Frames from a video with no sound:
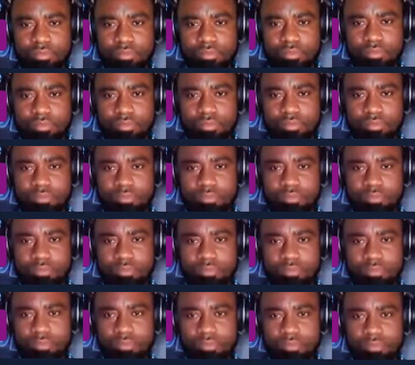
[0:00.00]

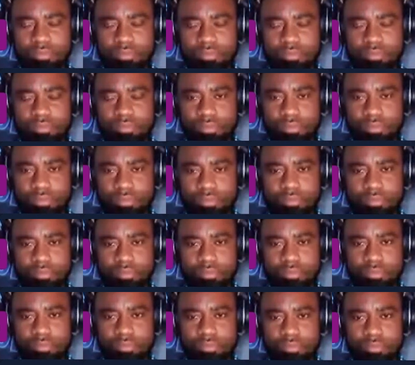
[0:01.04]

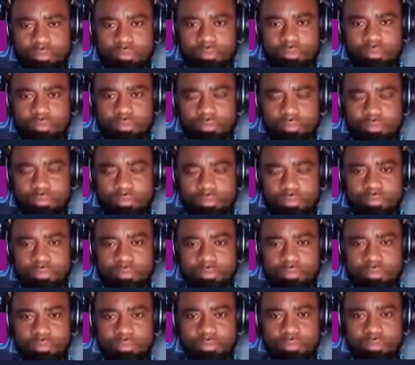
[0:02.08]

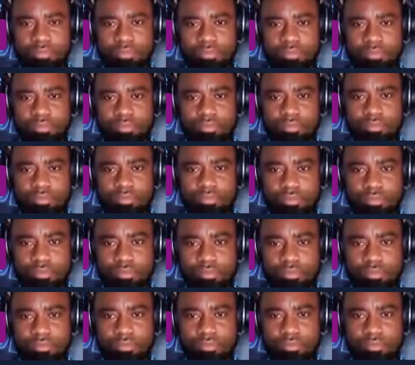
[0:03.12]

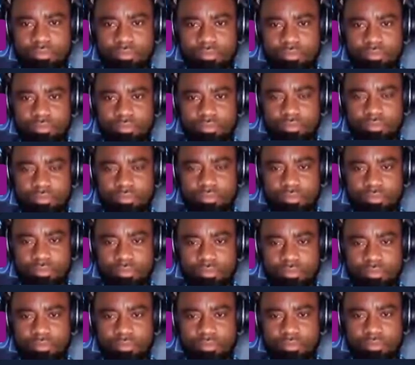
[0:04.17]

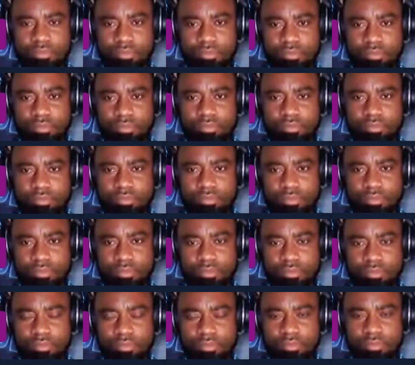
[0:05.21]

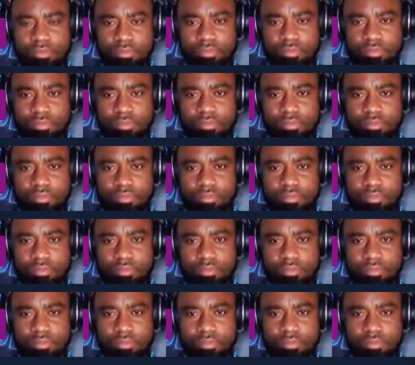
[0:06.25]
The person shown says nothing.